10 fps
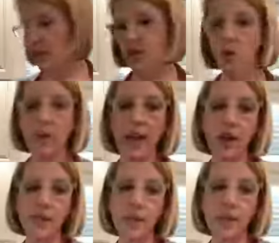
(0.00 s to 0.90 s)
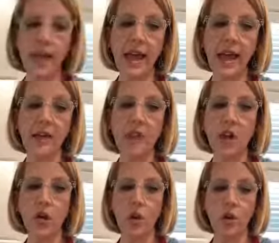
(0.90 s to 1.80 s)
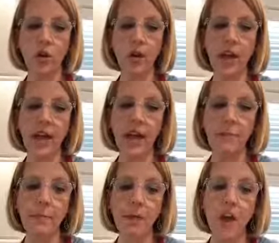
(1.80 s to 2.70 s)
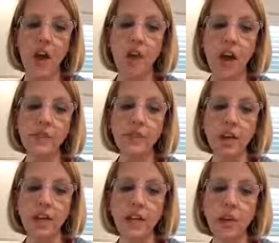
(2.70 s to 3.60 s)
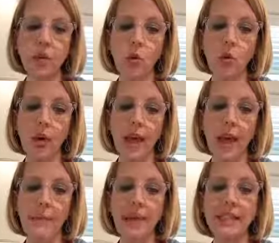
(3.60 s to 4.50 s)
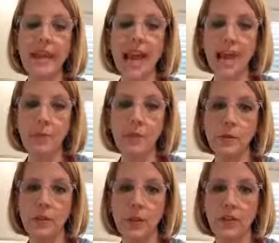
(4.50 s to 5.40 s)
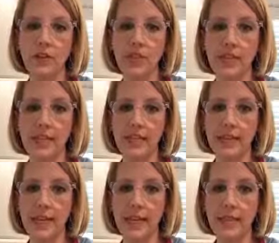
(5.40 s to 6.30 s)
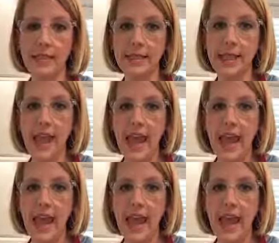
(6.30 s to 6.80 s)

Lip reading: We also have a 1/4 cup, or I'm sorry, not a 1/4 cup, but a tablespoon of chia seeds.